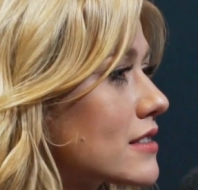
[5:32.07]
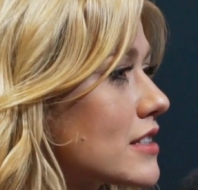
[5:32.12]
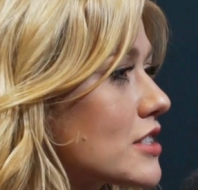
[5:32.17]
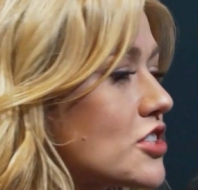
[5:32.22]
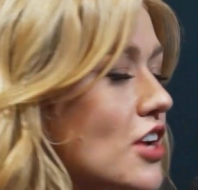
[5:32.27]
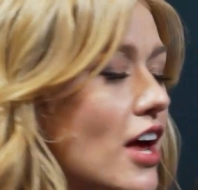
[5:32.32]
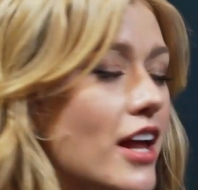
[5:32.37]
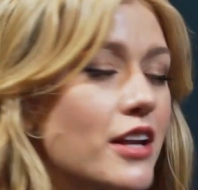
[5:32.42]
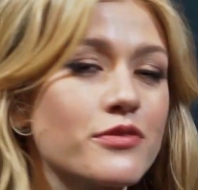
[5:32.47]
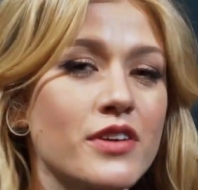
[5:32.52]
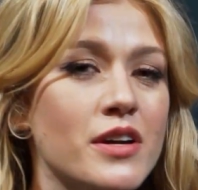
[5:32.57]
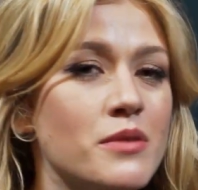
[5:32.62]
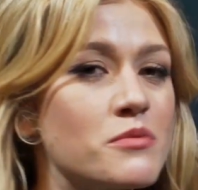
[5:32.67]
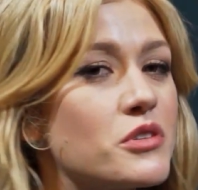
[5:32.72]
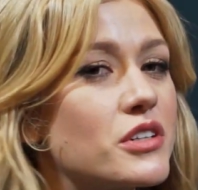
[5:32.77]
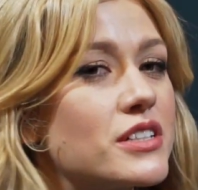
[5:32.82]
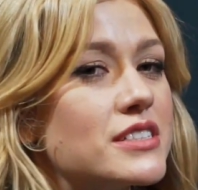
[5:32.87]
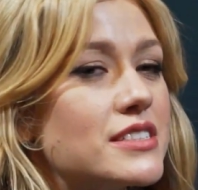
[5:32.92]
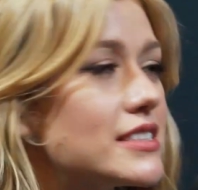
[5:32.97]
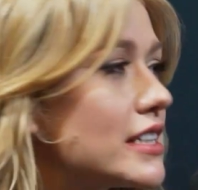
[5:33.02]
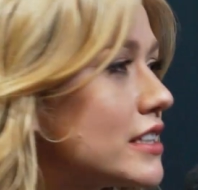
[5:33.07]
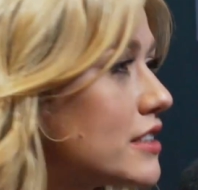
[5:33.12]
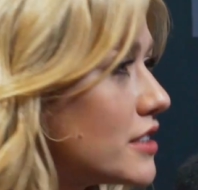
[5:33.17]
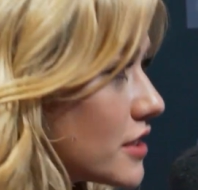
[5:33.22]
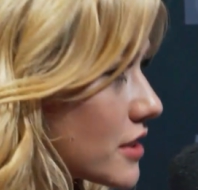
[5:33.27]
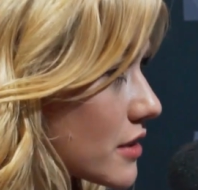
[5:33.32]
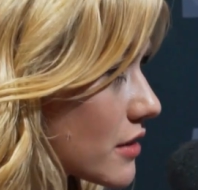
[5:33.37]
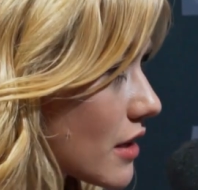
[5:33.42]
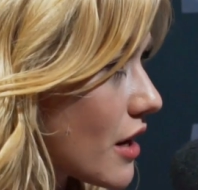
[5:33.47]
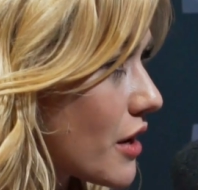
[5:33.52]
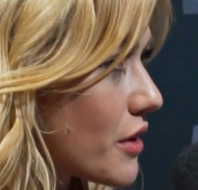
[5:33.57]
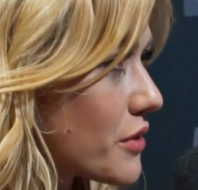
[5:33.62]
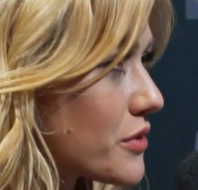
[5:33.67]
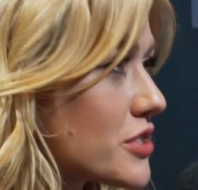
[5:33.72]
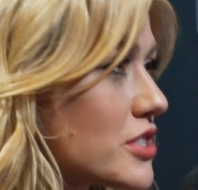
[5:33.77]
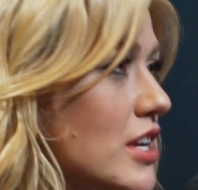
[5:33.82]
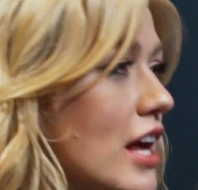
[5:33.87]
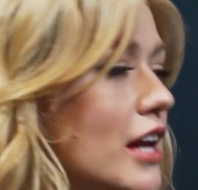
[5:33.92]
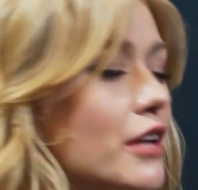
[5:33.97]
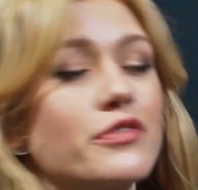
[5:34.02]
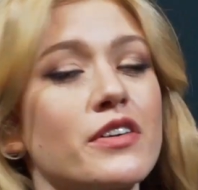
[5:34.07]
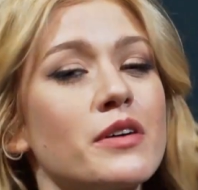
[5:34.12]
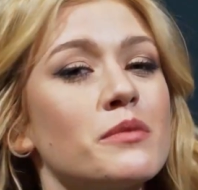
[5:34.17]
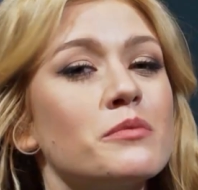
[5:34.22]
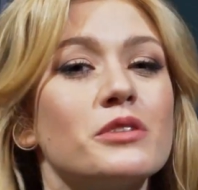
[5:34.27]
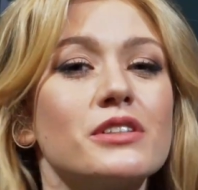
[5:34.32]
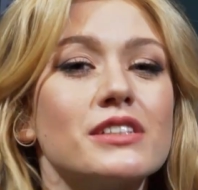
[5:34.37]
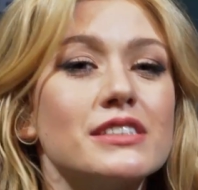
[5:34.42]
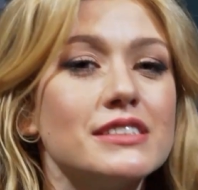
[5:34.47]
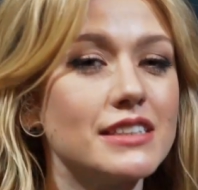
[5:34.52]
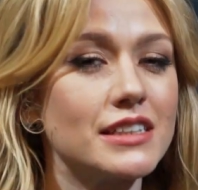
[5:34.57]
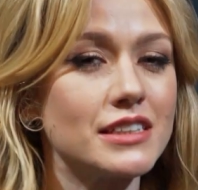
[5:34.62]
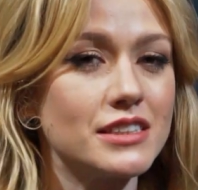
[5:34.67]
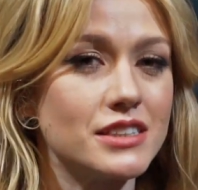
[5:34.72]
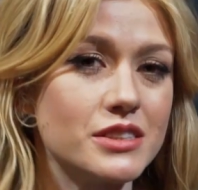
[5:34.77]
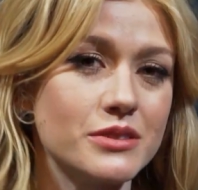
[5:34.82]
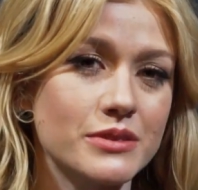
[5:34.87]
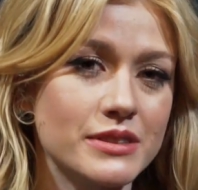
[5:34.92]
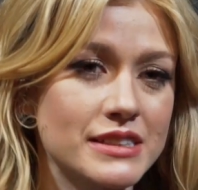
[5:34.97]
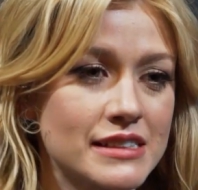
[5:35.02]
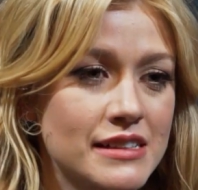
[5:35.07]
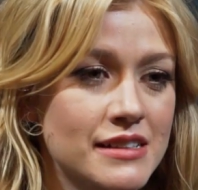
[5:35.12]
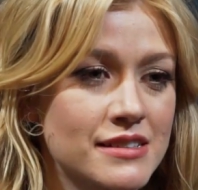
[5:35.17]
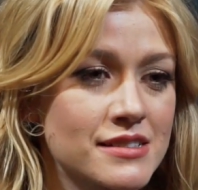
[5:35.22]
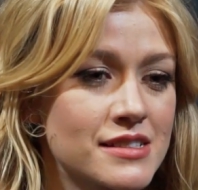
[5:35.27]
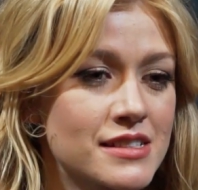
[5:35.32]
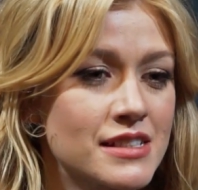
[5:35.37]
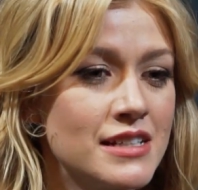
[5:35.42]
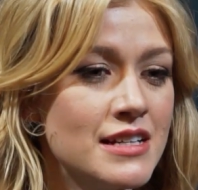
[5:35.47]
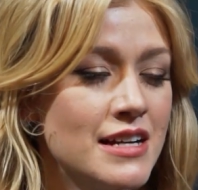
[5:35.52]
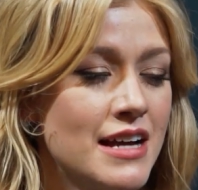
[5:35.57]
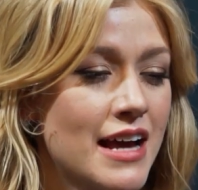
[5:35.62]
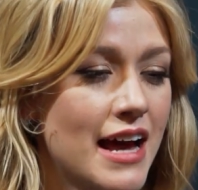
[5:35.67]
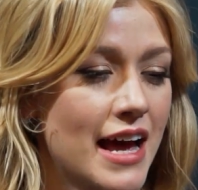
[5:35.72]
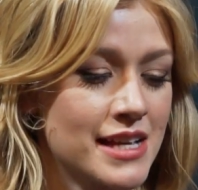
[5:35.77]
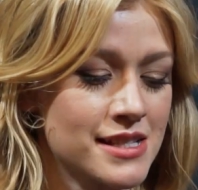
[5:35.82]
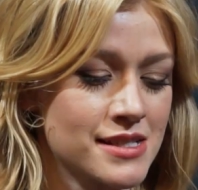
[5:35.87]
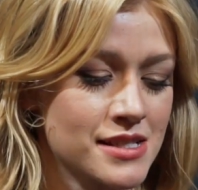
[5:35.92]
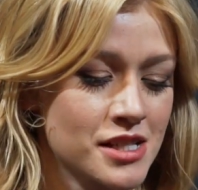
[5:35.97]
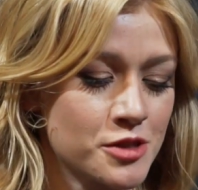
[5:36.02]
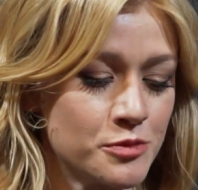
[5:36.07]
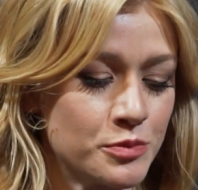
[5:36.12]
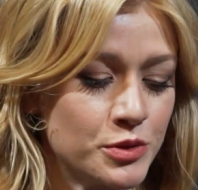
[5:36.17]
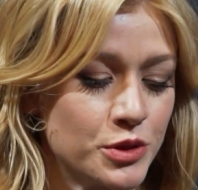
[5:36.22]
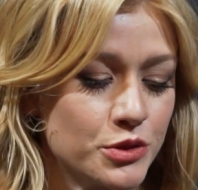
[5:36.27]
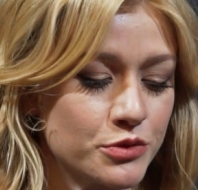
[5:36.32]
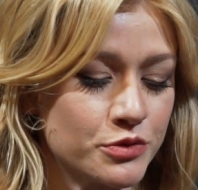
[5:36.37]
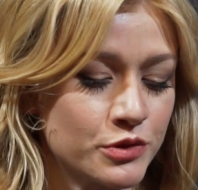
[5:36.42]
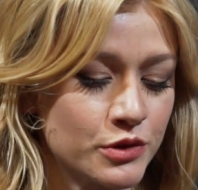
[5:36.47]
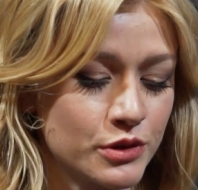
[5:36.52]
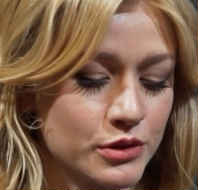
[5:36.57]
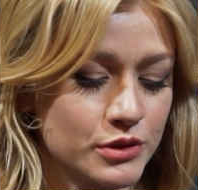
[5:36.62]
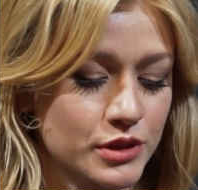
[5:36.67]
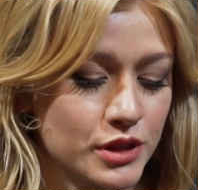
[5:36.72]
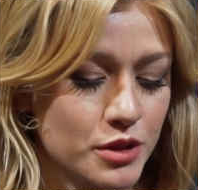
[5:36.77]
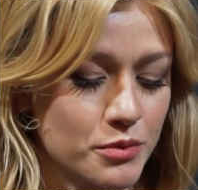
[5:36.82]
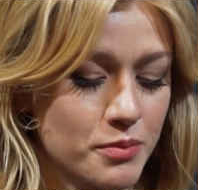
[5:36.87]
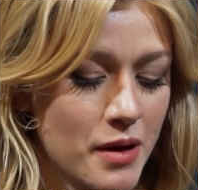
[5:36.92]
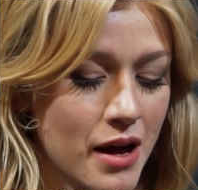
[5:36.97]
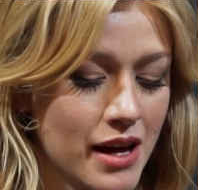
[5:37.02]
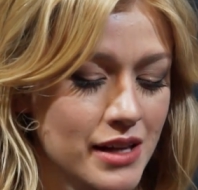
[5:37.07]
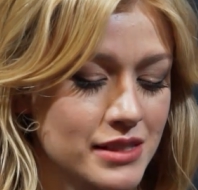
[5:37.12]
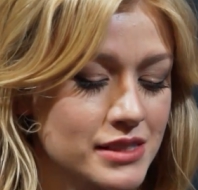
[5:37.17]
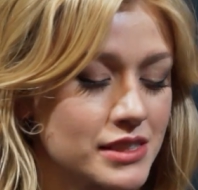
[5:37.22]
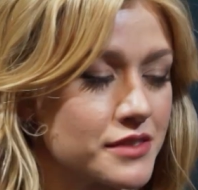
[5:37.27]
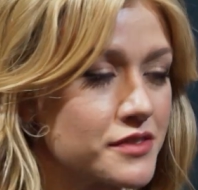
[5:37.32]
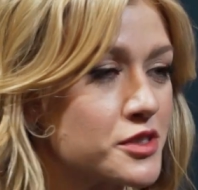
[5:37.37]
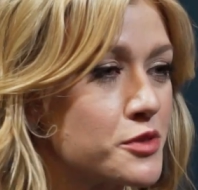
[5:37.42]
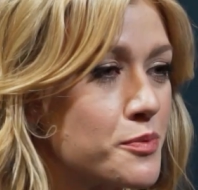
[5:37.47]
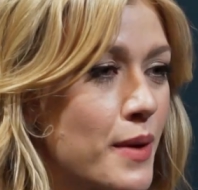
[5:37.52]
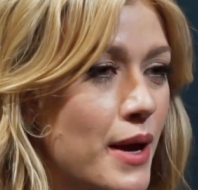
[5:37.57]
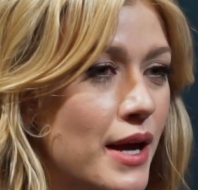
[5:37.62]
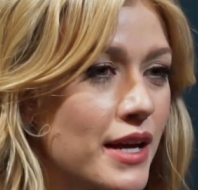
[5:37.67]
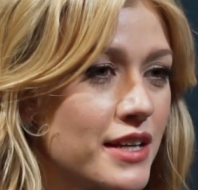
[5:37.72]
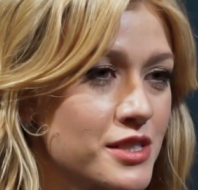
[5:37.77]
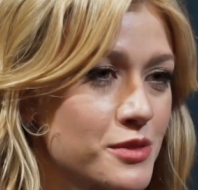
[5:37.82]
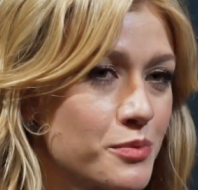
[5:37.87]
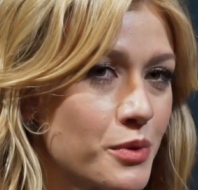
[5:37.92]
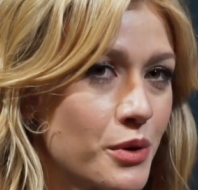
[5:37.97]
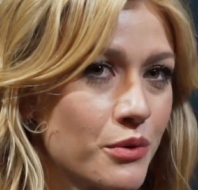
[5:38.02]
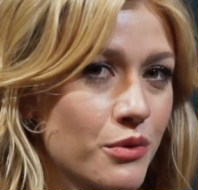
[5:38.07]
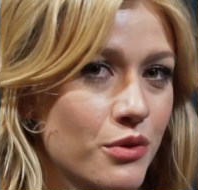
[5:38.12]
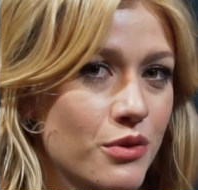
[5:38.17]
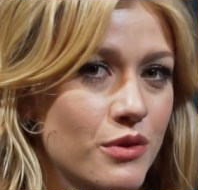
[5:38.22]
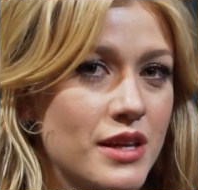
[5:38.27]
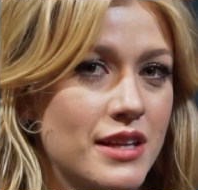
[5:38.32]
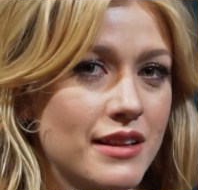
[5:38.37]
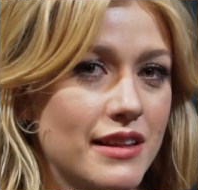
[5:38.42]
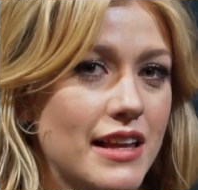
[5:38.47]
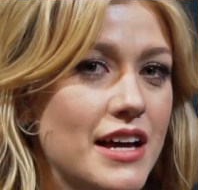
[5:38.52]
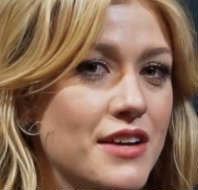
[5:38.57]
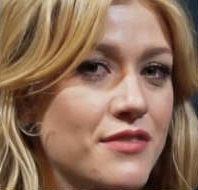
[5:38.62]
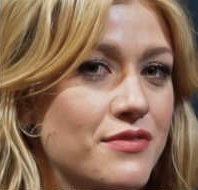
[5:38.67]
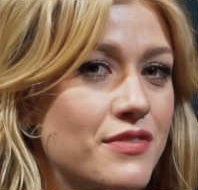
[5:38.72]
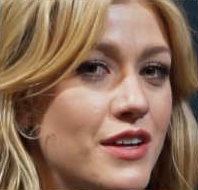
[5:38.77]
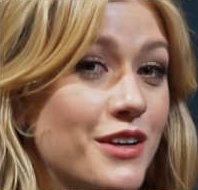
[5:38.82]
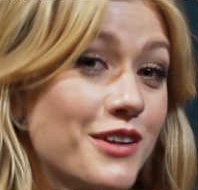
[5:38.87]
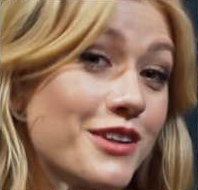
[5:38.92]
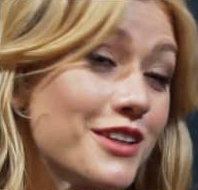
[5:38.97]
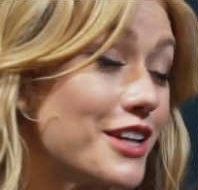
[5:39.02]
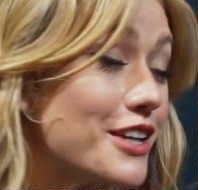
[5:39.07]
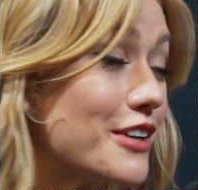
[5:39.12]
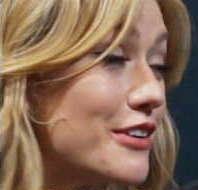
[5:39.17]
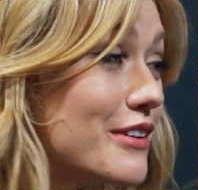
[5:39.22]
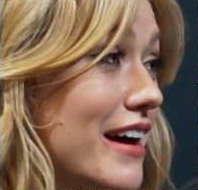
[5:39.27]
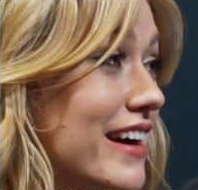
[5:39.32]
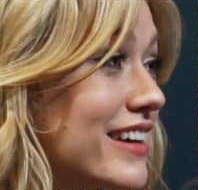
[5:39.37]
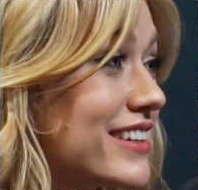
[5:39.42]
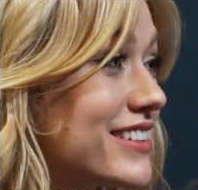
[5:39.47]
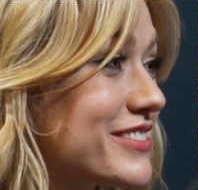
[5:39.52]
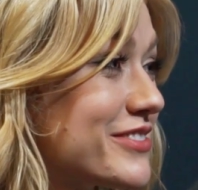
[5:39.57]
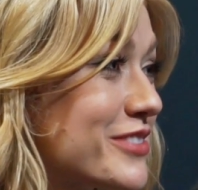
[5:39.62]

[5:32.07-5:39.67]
The Shadow fam will continue to grow. The Shadow fam will continue to exist as this beautiful little positive space, both in life and on the internet,